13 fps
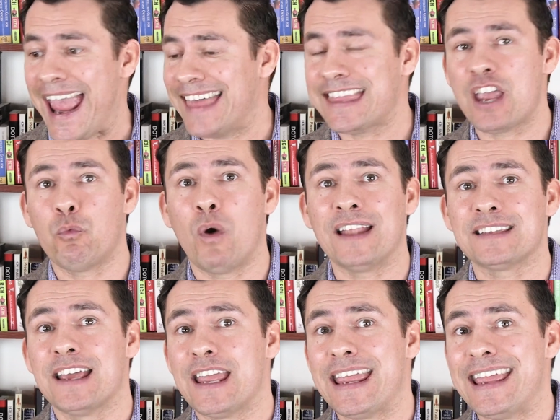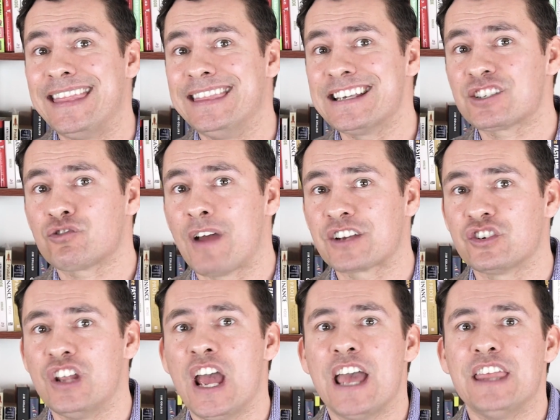and they went in this
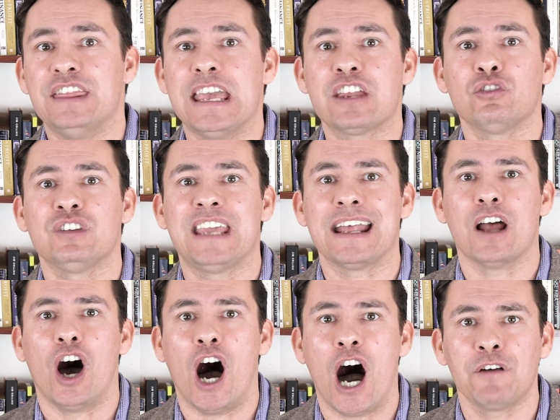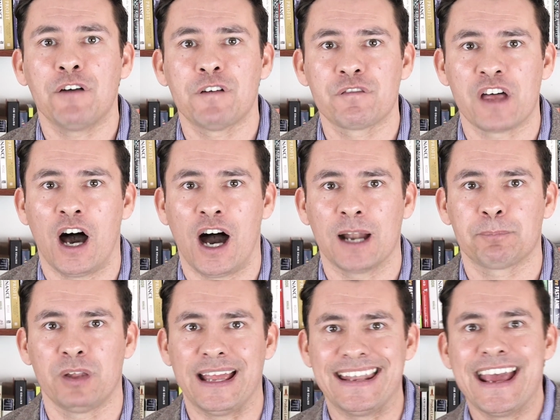direction, they could get off of the
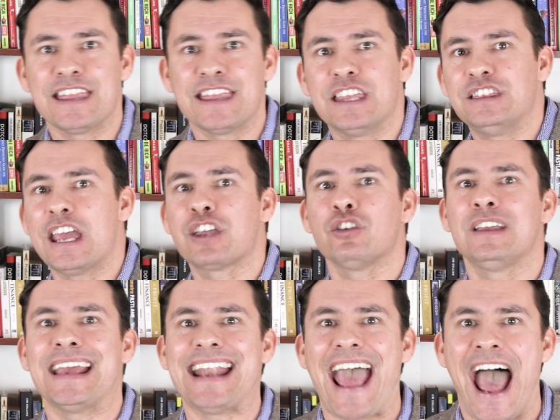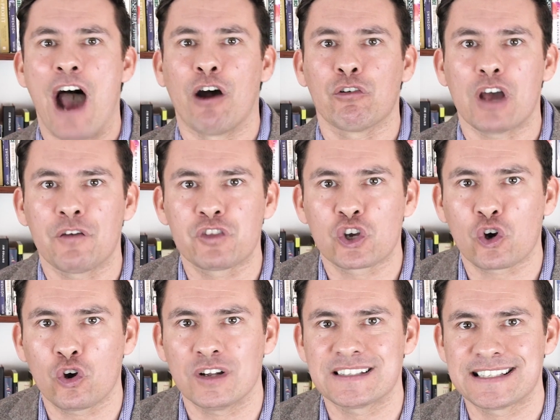hot plate, that they could get out of the
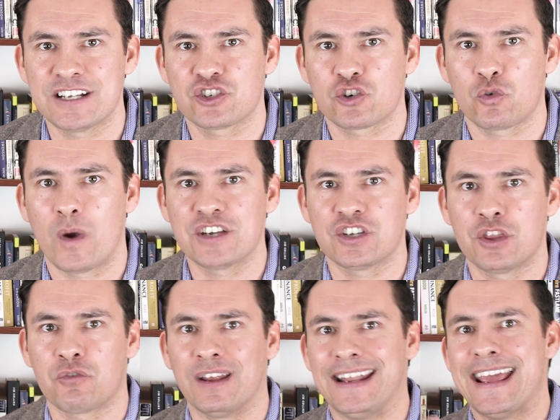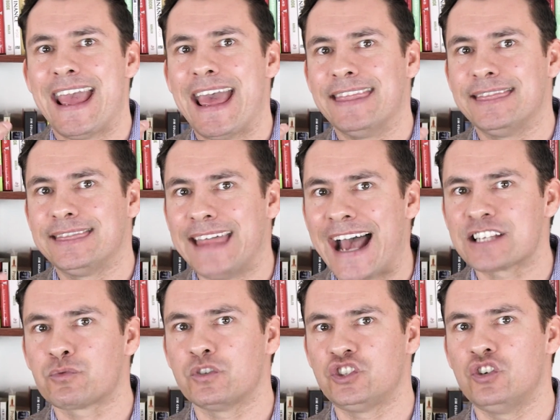current situation they're in. And
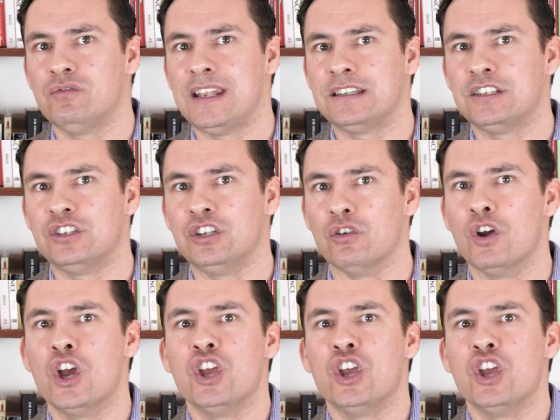that's what you need to do.